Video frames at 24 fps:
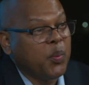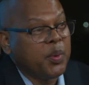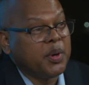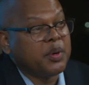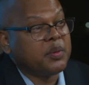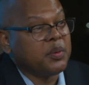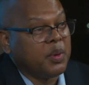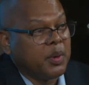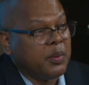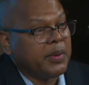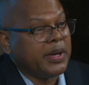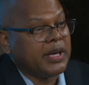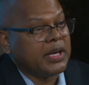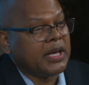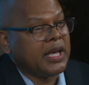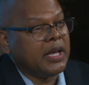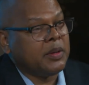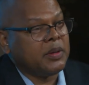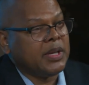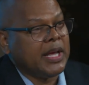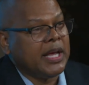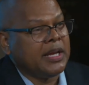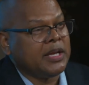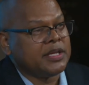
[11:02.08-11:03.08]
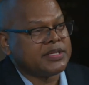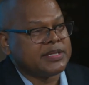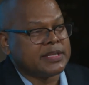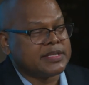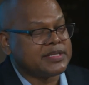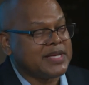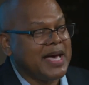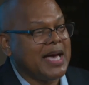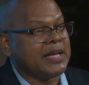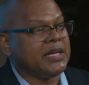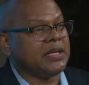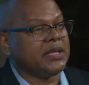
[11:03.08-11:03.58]
we're growing, and it's
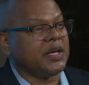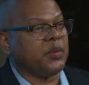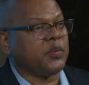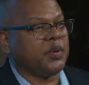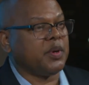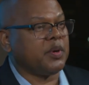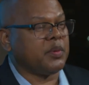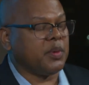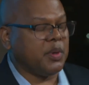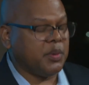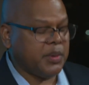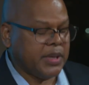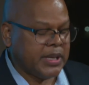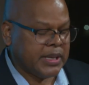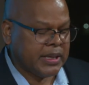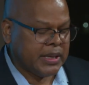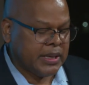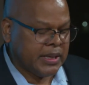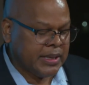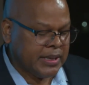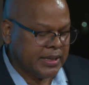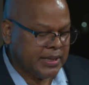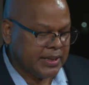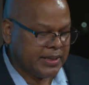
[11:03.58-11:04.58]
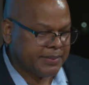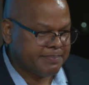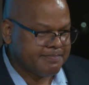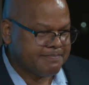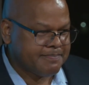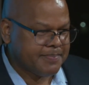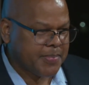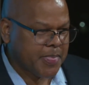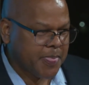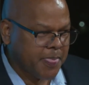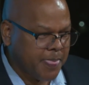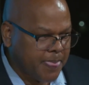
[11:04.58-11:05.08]
exciting that we're growing,
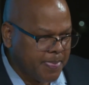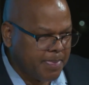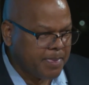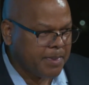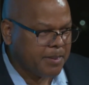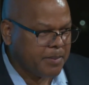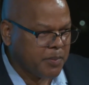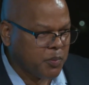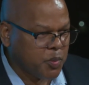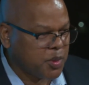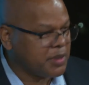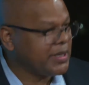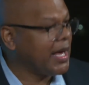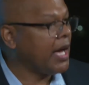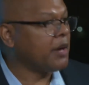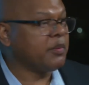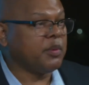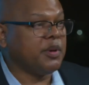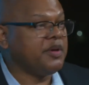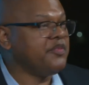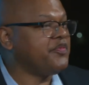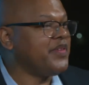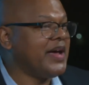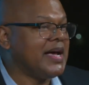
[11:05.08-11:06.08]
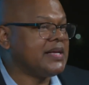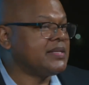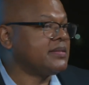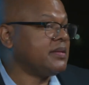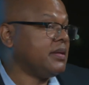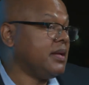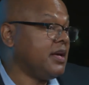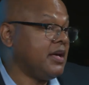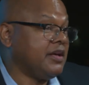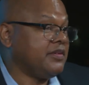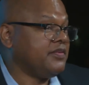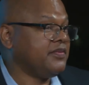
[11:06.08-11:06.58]
we're not growing fast
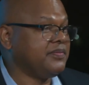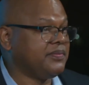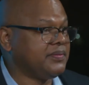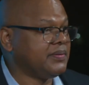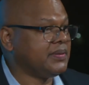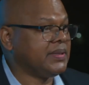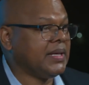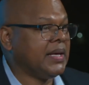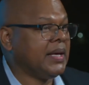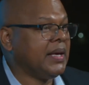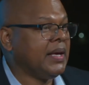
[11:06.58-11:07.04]
enough.